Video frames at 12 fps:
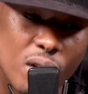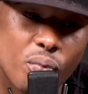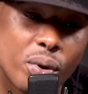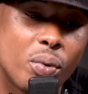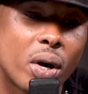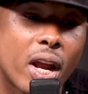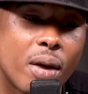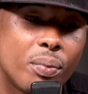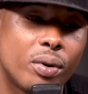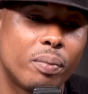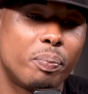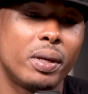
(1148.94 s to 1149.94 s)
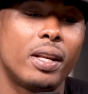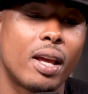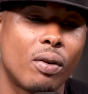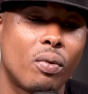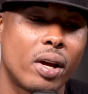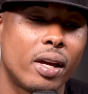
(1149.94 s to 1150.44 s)
we were able to be
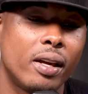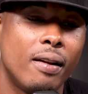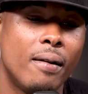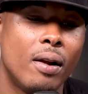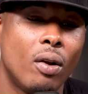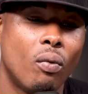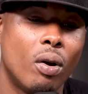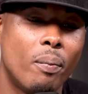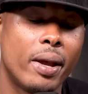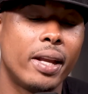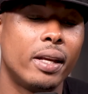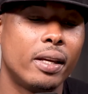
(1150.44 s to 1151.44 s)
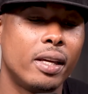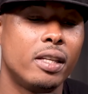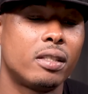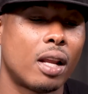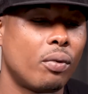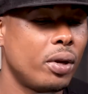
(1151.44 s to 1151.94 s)
that way. What made it
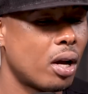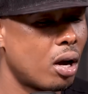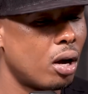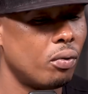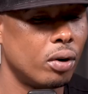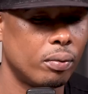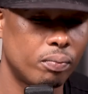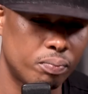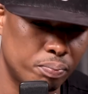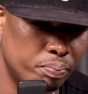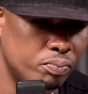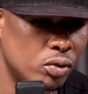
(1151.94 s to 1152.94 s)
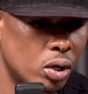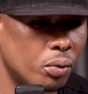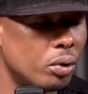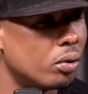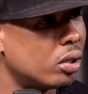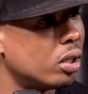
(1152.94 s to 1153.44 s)
easy, like we all were, you know,
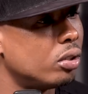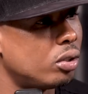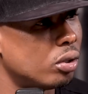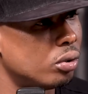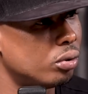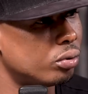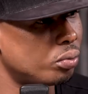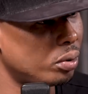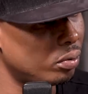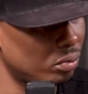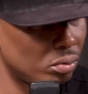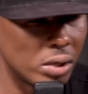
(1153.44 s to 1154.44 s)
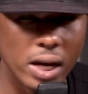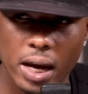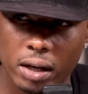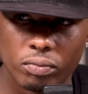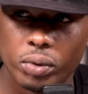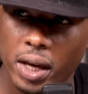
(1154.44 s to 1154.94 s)
we were good dudes. We
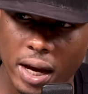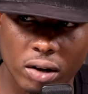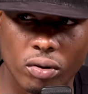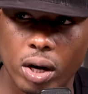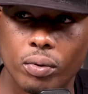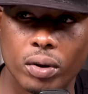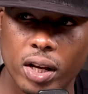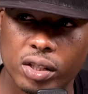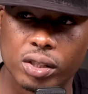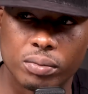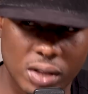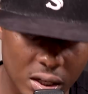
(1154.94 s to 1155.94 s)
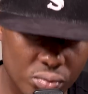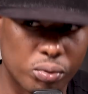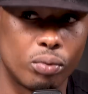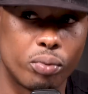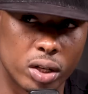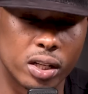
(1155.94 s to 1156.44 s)
had great relationships. That's
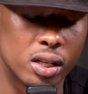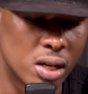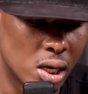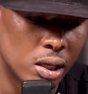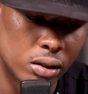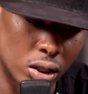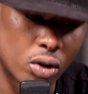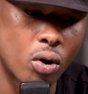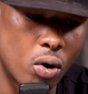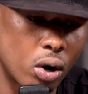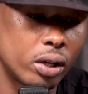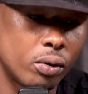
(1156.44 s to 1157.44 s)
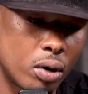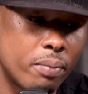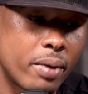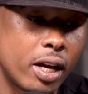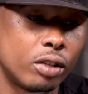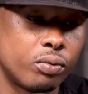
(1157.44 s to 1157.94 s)
what really, the core of what
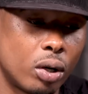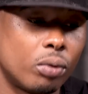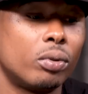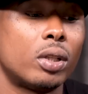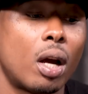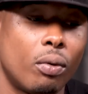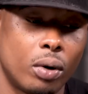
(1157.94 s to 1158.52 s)
made us work was our